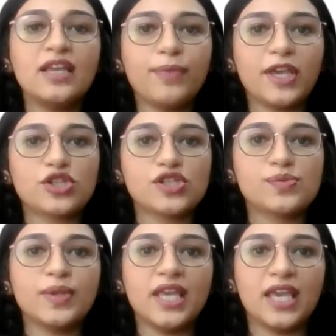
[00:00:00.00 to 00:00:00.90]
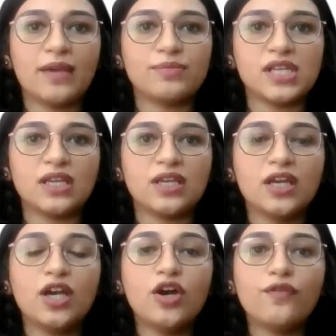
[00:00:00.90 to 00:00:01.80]
in patients with AMD.
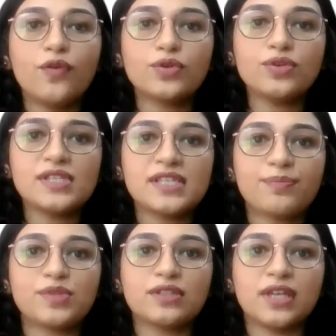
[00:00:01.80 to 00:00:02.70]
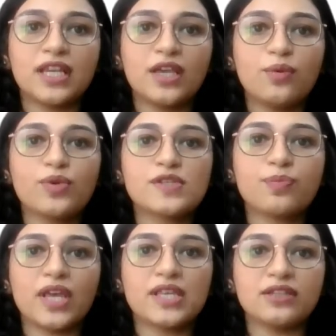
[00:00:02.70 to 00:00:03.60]
Photoreceptor thinning was
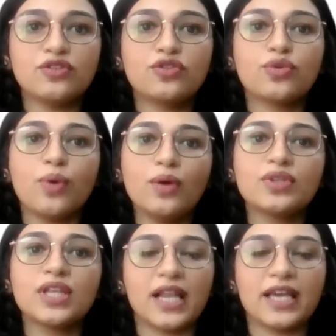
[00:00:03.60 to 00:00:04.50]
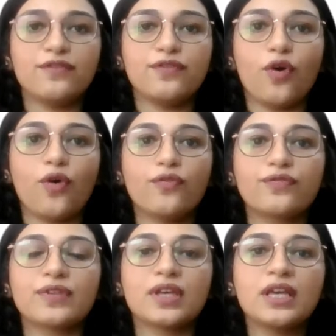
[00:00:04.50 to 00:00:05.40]
present throughout the life of
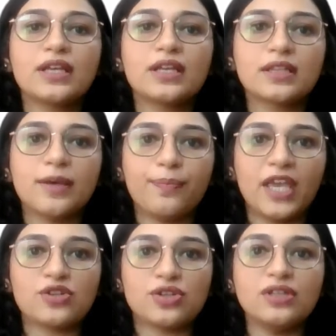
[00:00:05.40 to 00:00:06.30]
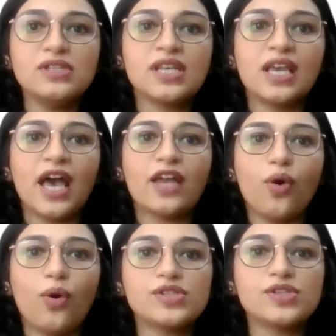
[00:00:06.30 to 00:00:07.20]
the patients
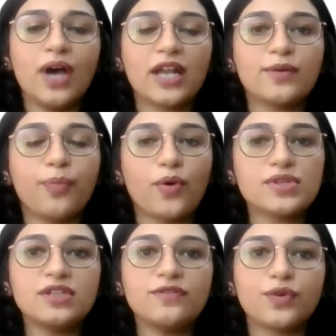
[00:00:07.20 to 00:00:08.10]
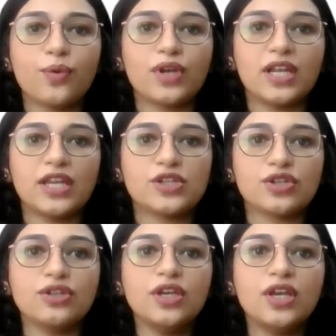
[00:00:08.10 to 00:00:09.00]
and also had a positive
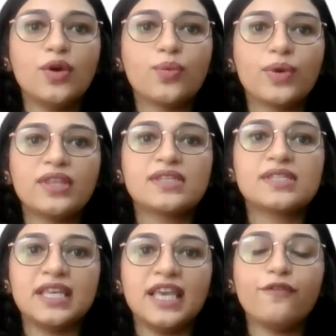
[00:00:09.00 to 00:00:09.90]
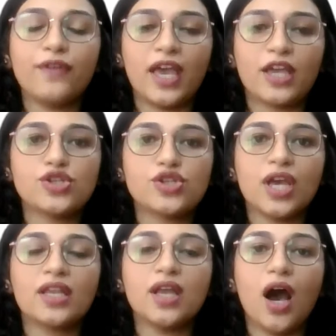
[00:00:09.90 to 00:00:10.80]
correlation with CFH
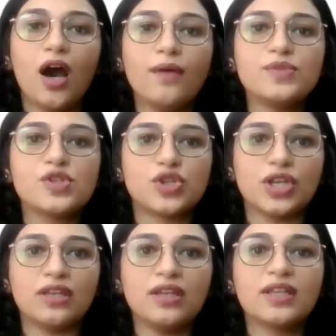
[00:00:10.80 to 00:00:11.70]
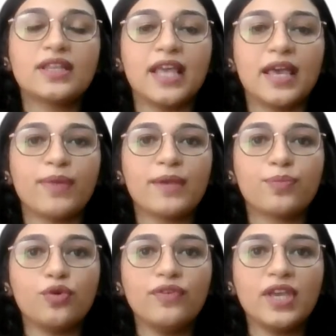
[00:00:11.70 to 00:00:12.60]
and ARMS gene, thereby
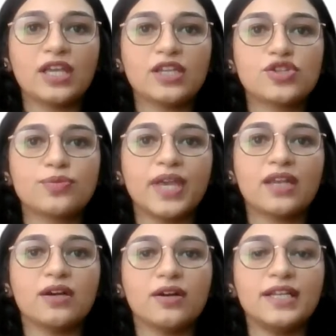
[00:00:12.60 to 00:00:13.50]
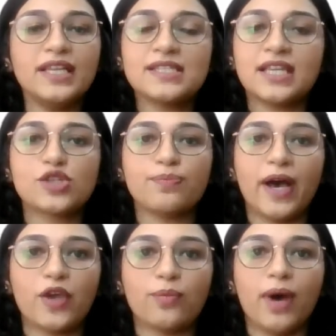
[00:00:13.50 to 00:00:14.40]
proving it to be an early stage
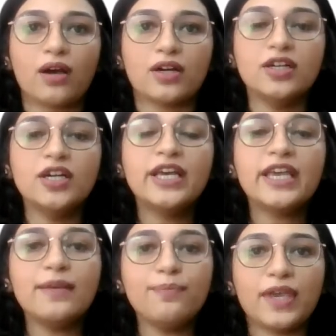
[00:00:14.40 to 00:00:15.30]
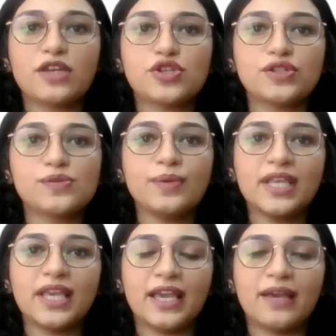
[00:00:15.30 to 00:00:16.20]
biomarker in patients
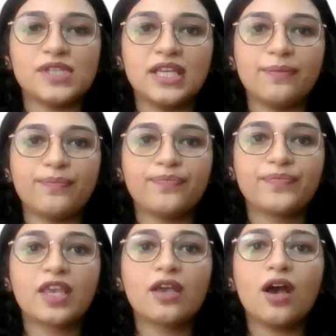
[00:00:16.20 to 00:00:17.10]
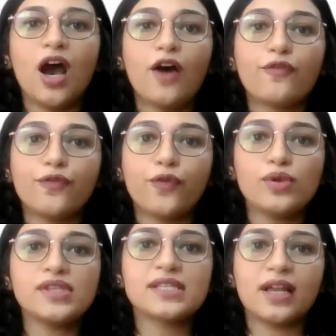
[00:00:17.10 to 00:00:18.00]
with AMD. Our
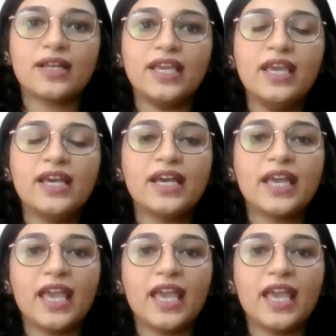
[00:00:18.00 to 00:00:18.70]
fourth study